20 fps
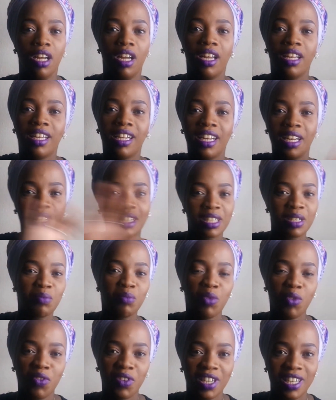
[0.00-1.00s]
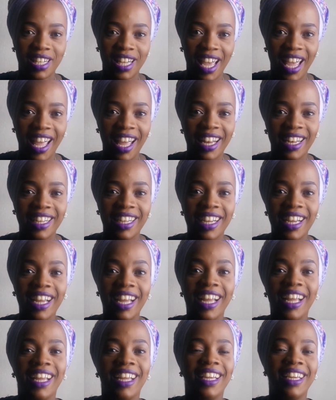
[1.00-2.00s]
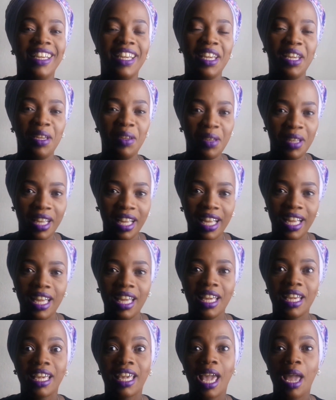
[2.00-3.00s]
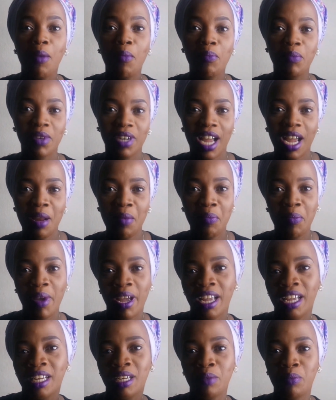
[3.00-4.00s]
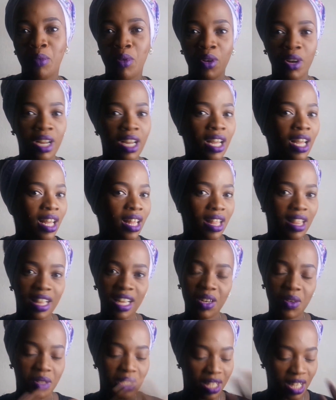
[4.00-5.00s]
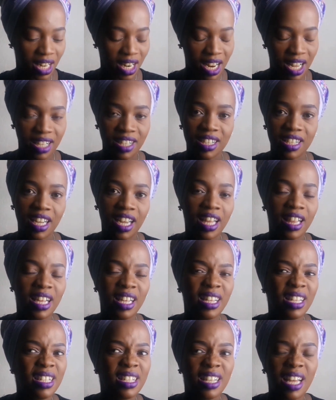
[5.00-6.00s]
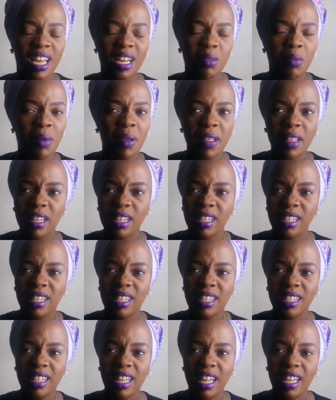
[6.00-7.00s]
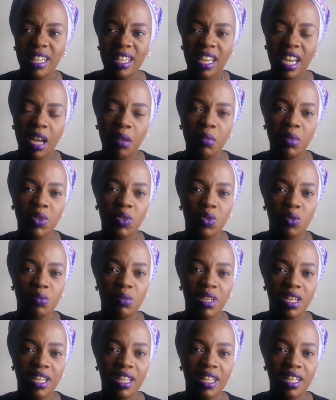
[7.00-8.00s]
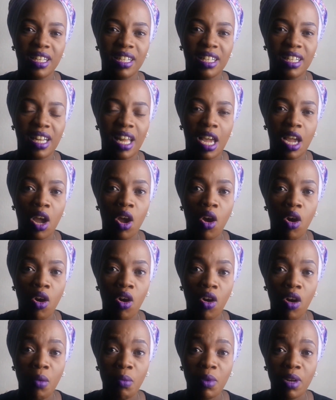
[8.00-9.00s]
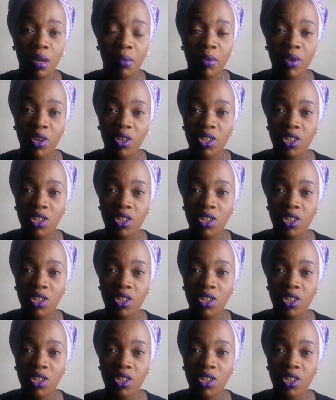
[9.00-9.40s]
And then I just moved his hand. He came right back and he put. That was the last thing. And then I remember this lady coming to me and like, oh, I'm gonna be a